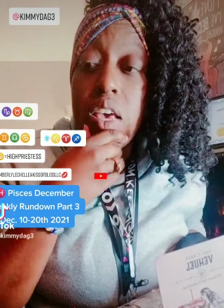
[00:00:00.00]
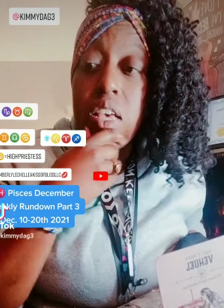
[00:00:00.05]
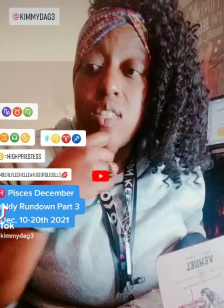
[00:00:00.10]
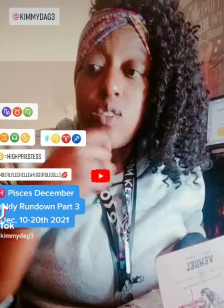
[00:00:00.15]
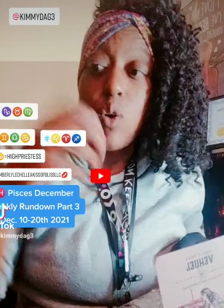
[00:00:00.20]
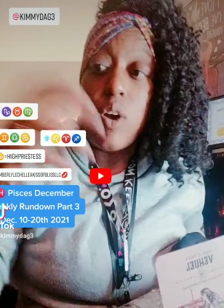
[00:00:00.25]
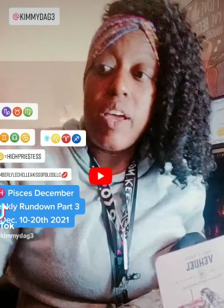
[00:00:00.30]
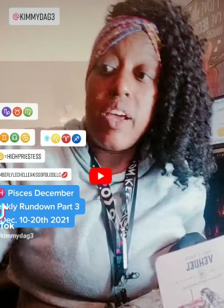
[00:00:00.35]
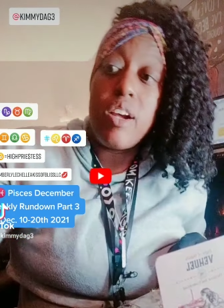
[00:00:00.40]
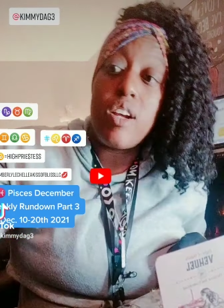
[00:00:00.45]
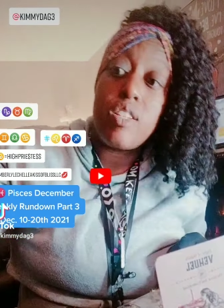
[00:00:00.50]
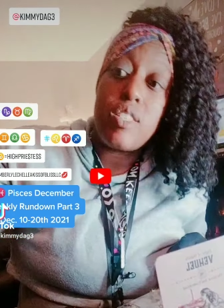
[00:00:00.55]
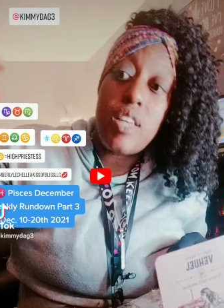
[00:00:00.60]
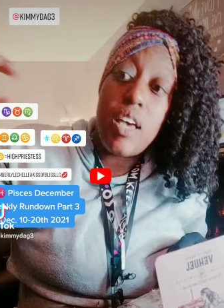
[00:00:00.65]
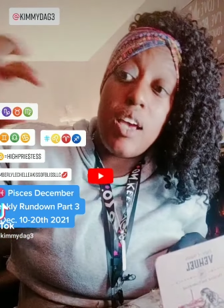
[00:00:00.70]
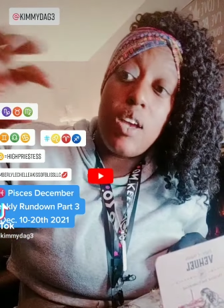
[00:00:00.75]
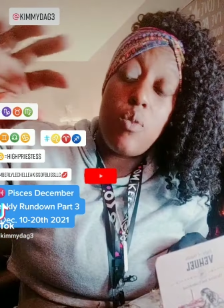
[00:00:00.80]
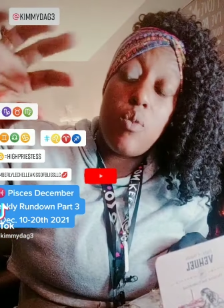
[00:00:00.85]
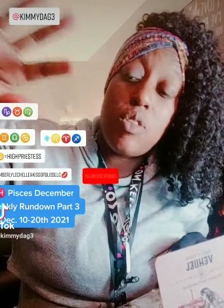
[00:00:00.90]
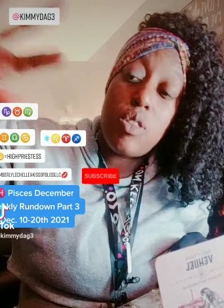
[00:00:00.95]
So an air
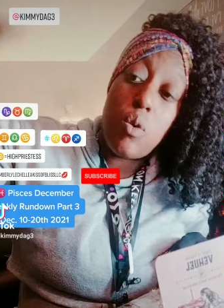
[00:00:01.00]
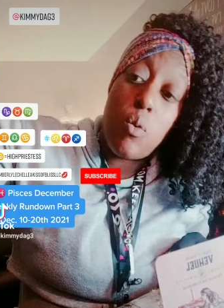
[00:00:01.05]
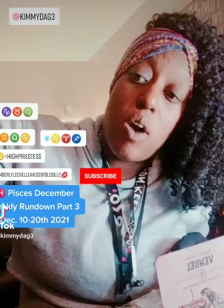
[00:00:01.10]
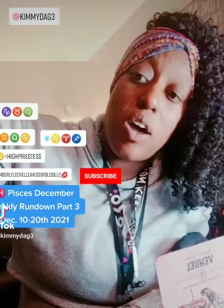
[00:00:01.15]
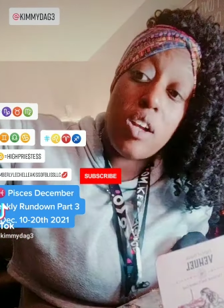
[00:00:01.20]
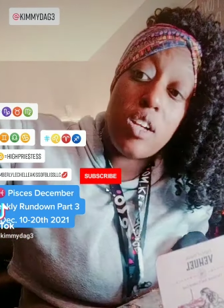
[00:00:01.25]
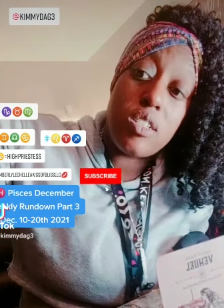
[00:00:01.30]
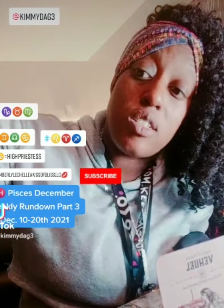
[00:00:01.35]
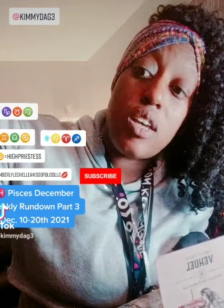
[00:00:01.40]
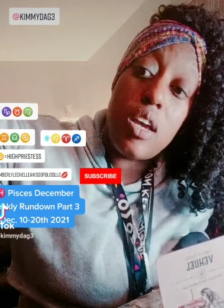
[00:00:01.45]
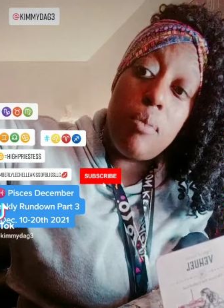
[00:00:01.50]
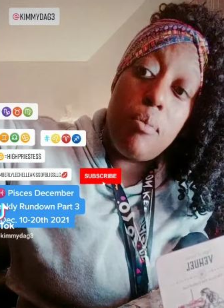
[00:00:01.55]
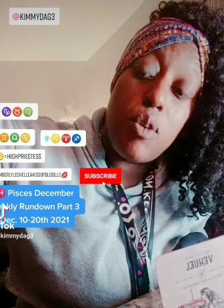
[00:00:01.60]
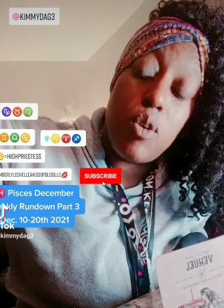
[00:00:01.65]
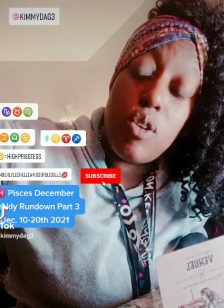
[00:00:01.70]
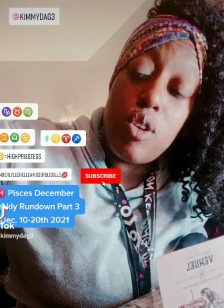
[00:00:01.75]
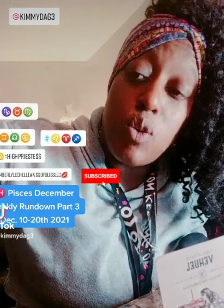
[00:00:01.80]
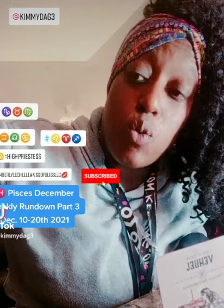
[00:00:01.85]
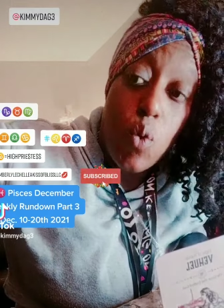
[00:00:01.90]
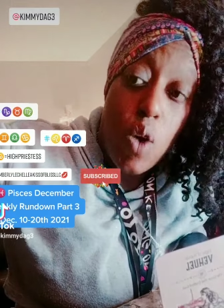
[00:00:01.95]
sign with a water sign
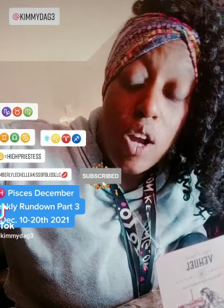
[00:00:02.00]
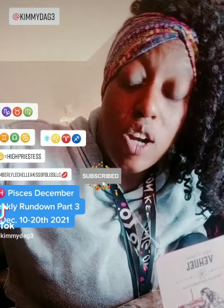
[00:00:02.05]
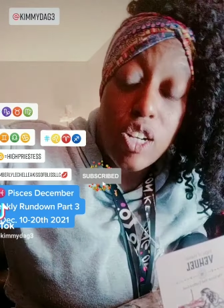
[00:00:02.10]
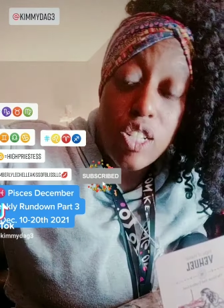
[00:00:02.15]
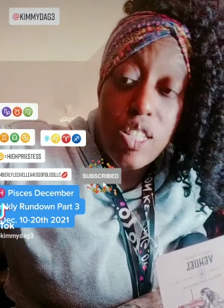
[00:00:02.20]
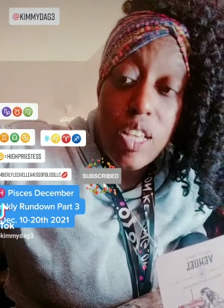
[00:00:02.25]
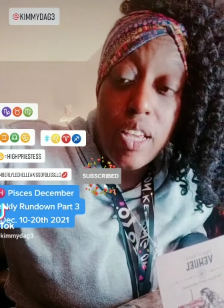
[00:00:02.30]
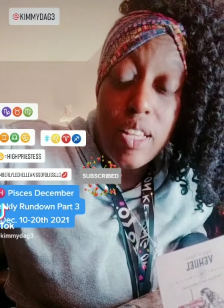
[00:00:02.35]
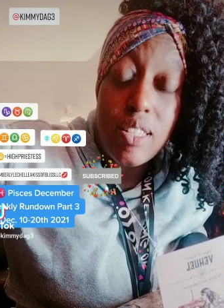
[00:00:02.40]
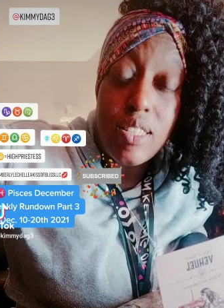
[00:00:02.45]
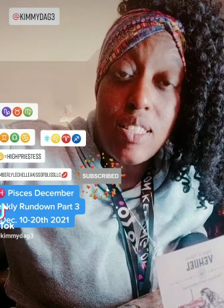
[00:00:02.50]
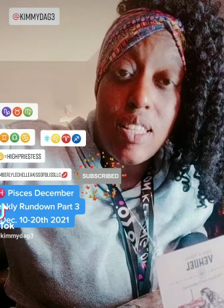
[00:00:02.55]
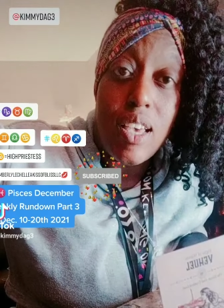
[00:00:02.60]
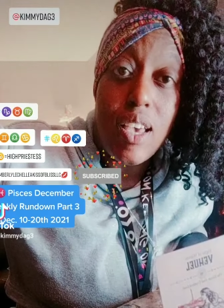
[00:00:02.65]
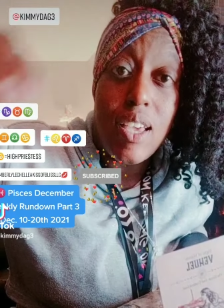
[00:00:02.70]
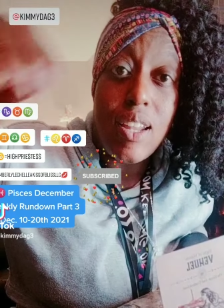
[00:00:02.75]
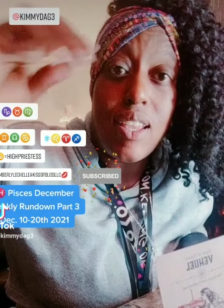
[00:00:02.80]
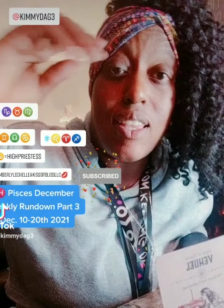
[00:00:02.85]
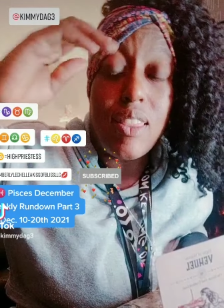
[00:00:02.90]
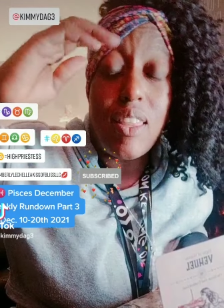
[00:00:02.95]
moon and a water sign
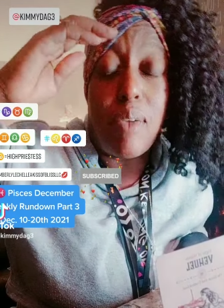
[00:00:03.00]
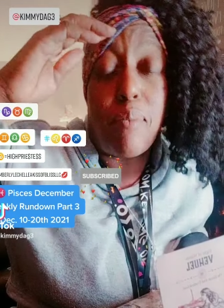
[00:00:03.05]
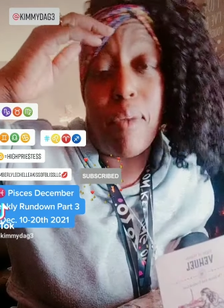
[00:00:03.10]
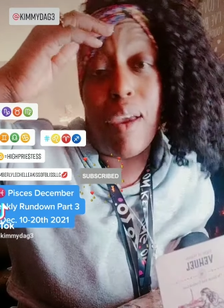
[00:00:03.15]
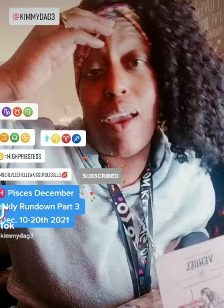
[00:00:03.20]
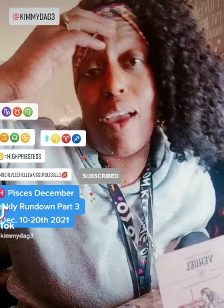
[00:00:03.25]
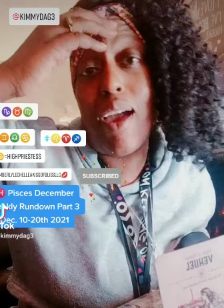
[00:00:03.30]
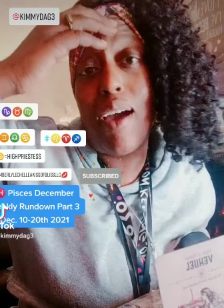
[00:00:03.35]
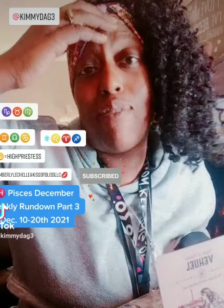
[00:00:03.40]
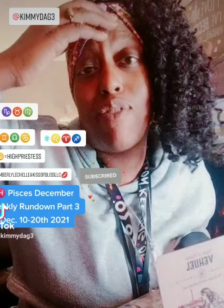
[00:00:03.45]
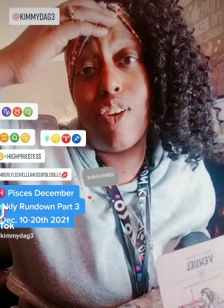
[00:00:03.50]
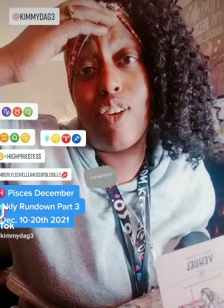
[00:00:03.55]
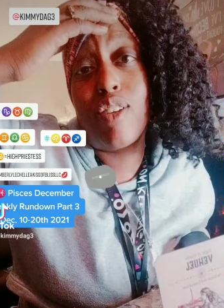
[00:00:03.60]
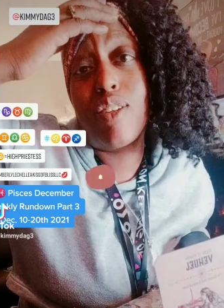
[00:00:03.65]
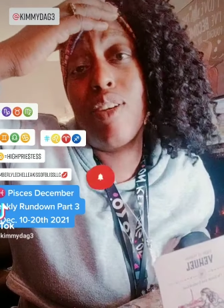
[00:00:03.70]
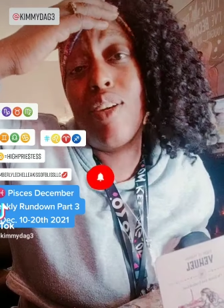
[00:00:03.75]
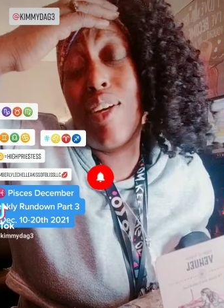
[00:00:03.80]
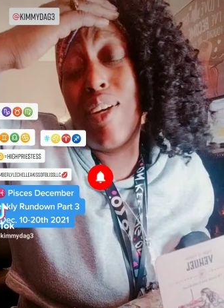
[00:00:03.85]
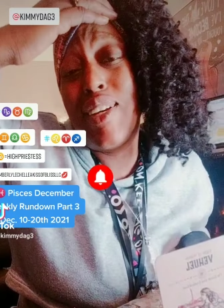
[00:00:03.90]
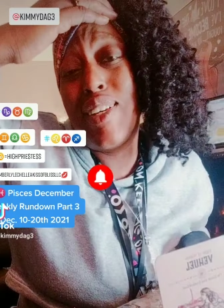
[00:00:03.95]
sun, and they might have
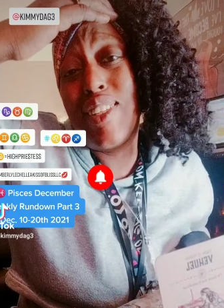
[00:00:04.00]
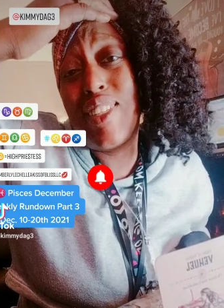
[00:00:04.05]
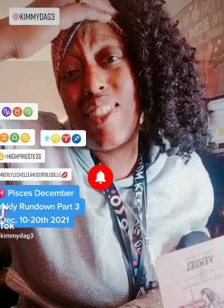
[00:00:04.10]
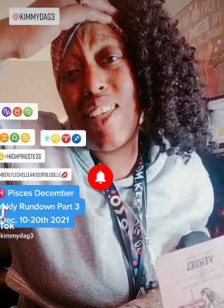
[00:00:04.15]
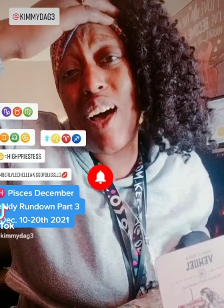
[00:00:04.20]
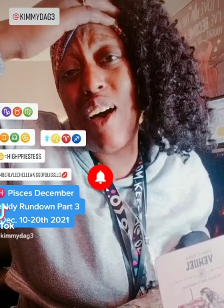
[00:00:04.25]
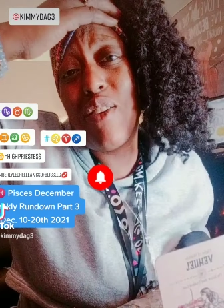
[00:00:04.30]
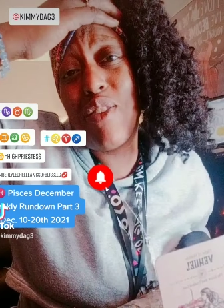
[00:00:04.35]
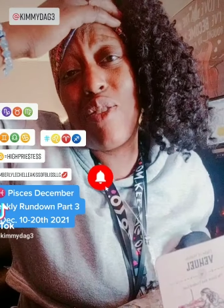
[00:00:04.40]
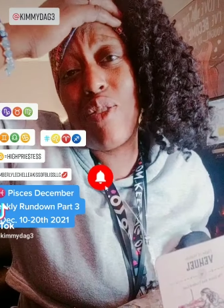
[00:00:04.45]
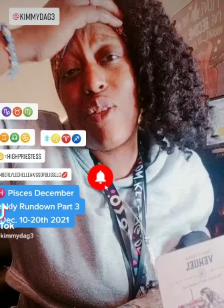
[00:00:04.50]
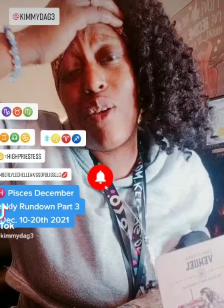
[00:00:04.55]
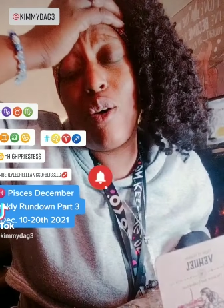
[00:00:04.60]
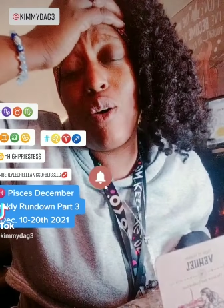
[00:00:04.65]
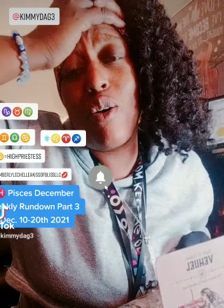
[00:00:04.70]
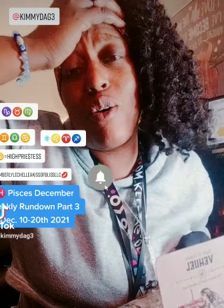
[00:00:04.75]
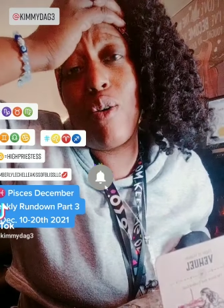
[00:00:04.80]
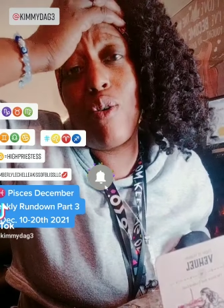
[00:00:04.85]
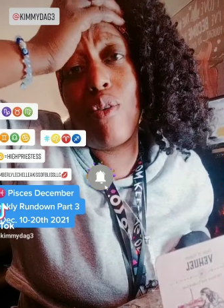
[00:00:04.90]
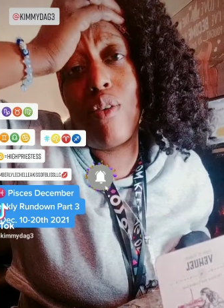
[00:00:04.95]
their south
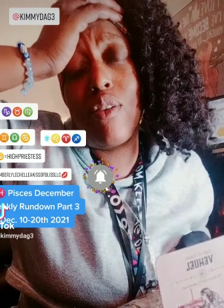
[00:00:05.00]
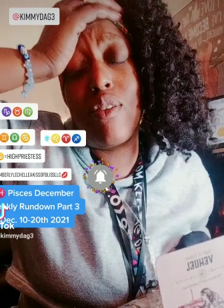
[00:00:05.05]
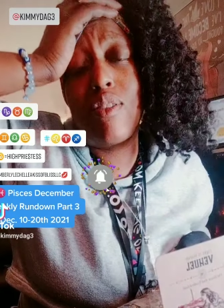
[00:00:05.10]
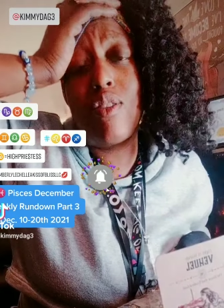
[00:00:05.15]
node.